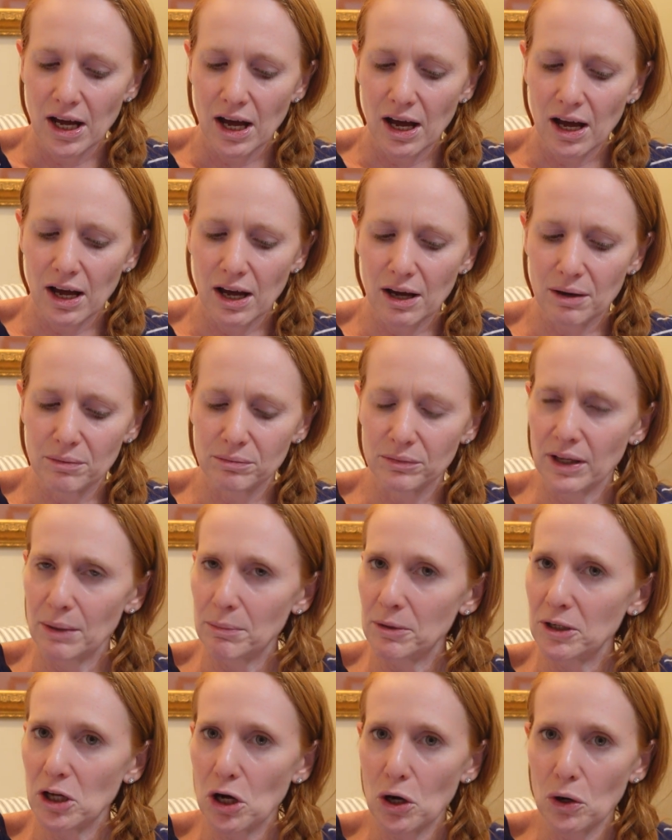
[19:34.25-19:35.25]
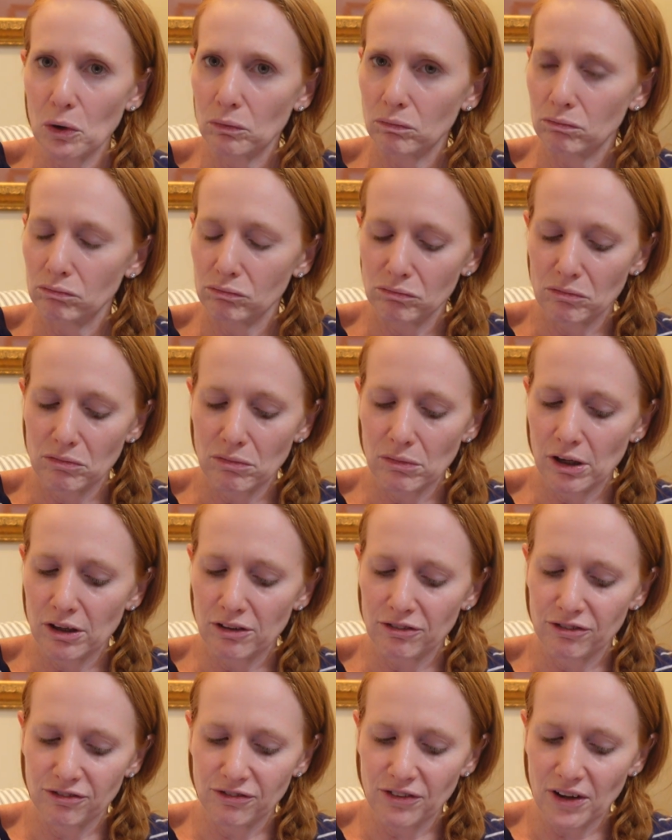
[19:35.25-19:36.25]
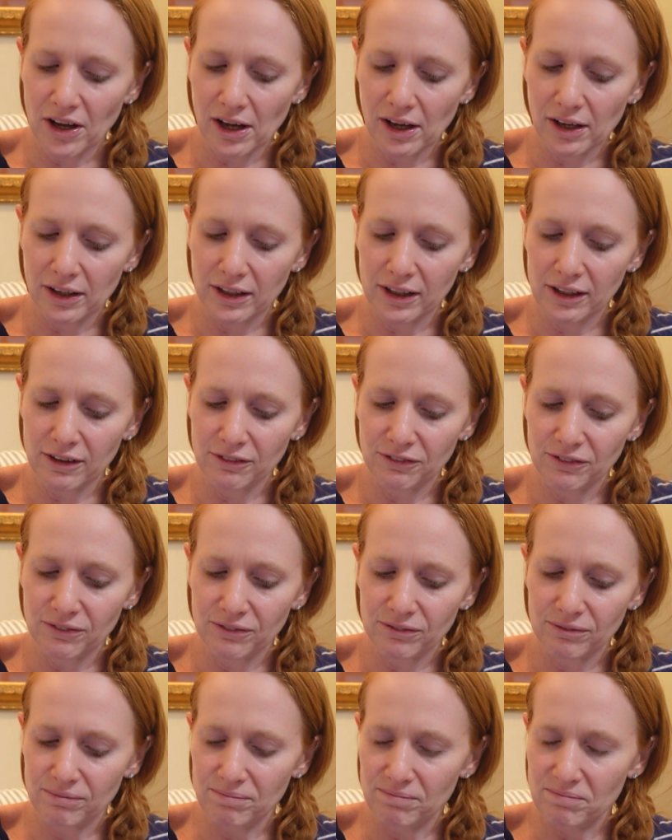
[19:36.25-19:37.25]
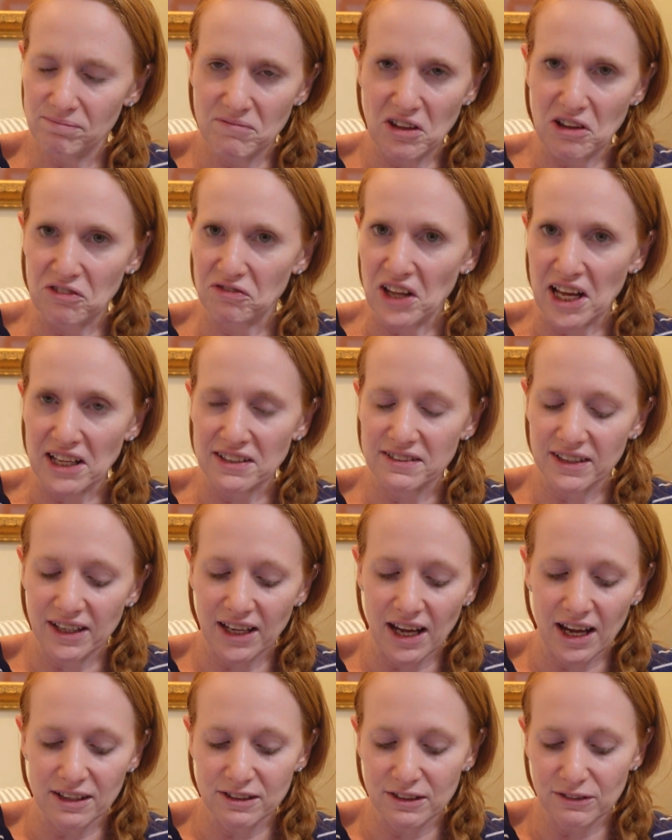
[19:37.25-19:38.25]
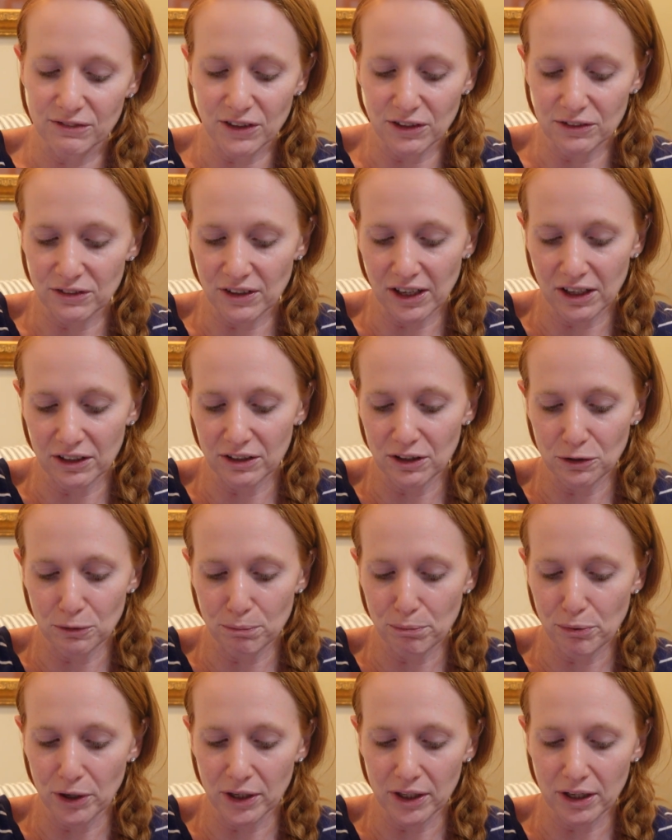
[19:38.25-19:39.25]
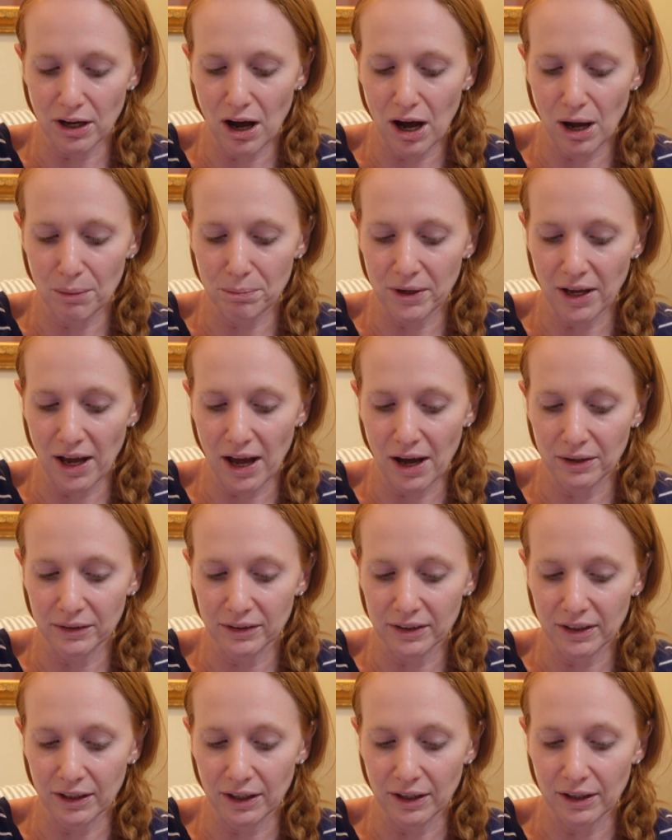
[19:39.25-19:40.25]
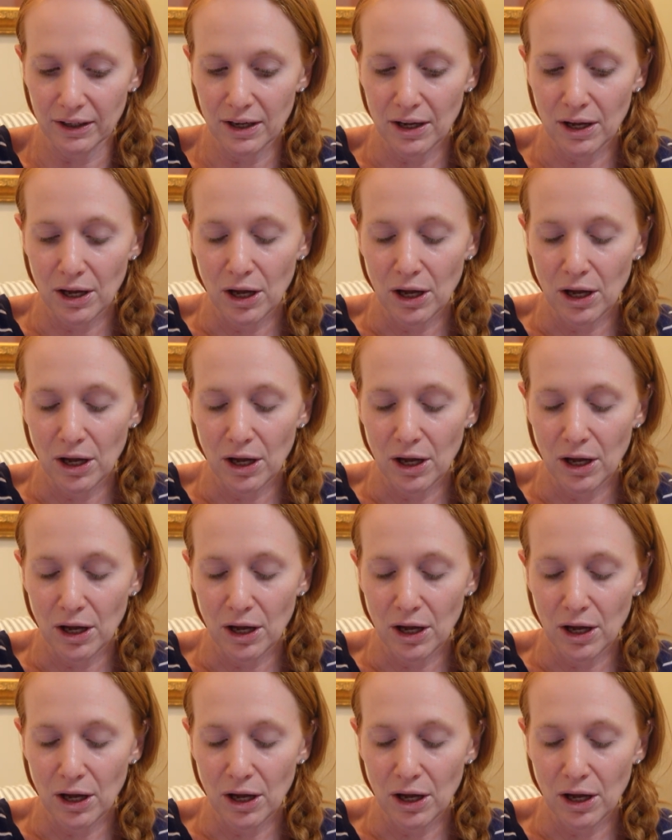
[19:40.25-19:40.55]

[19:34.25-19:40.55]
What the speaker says: Let me know if that's the case, if there's like another print copy out there.